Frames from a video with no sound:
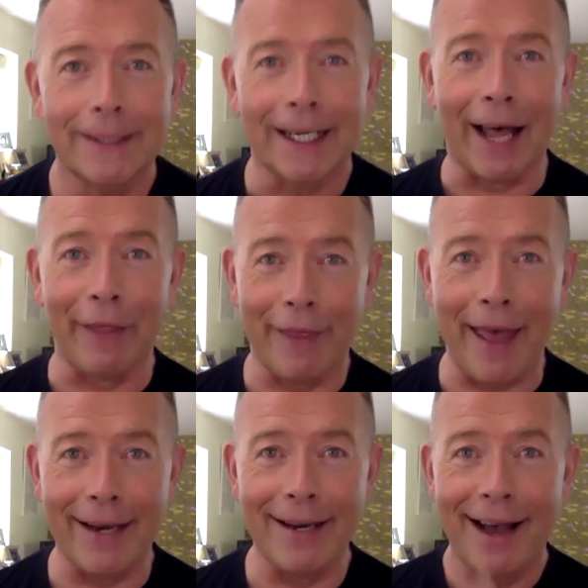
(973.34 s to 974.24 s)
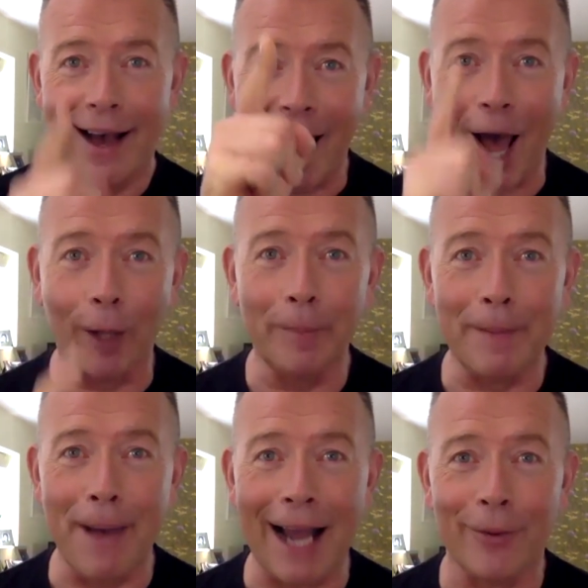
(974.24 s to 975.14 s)
and then I'll be
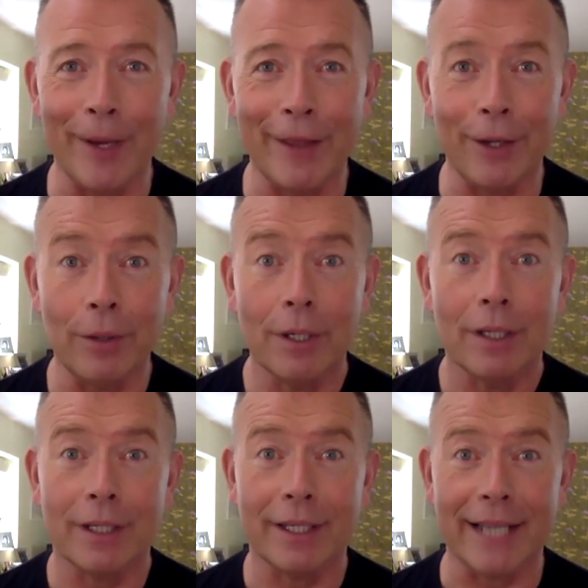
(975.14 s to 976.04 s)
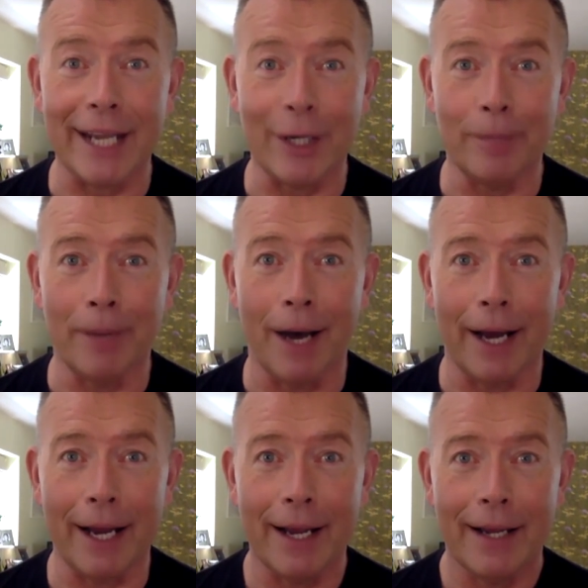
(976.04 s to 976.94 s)
back with you to say
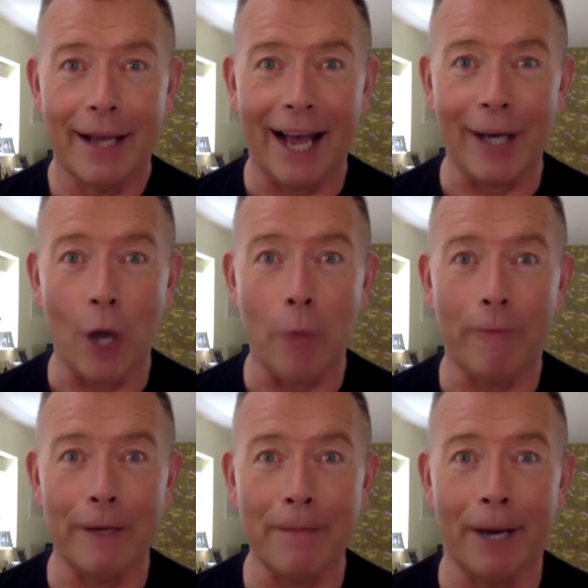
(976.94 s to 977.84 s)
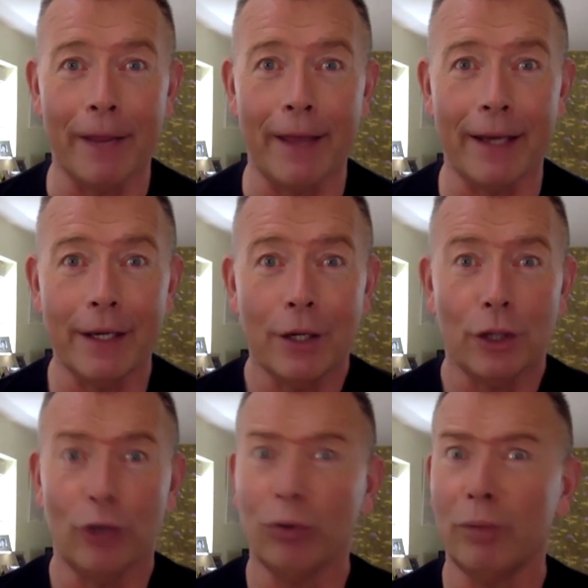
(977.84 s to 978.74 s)
goodbye and hopefully by then
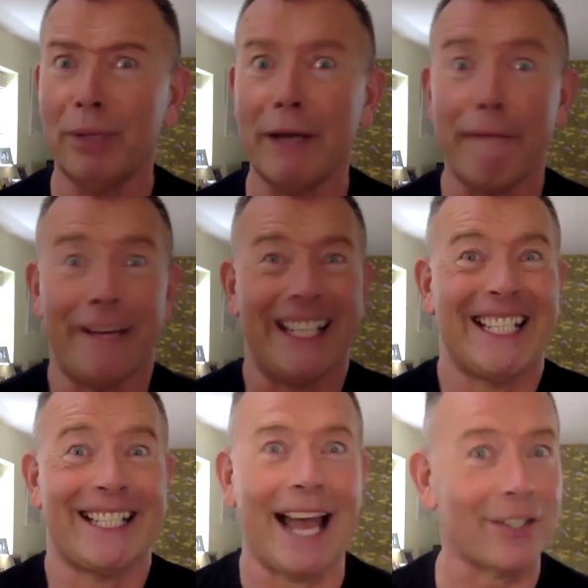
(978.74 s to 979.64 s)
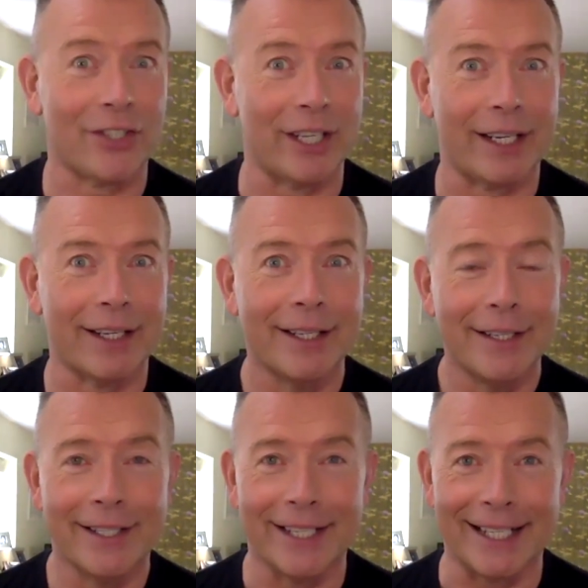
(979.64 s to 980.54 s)
you will be a fantastic
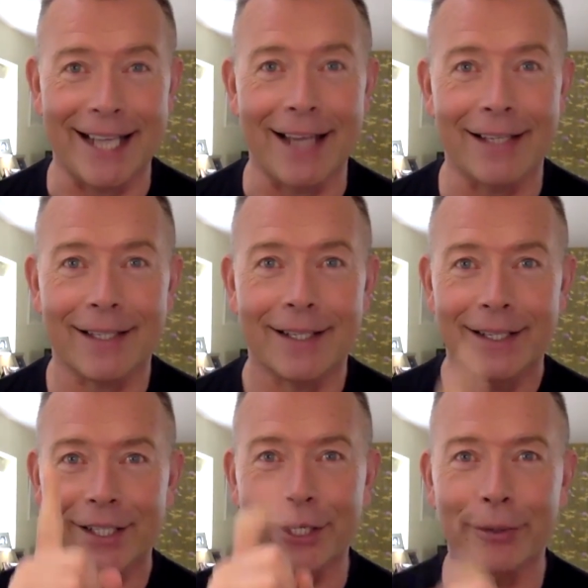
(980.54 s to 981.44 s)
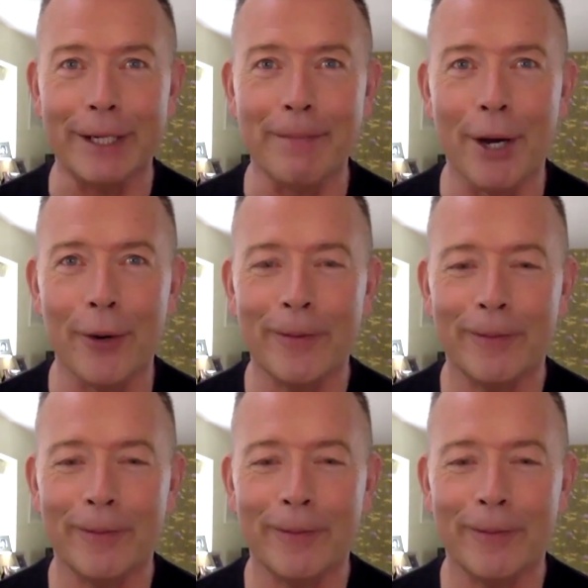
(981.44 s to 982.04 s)
success. See you in a mo.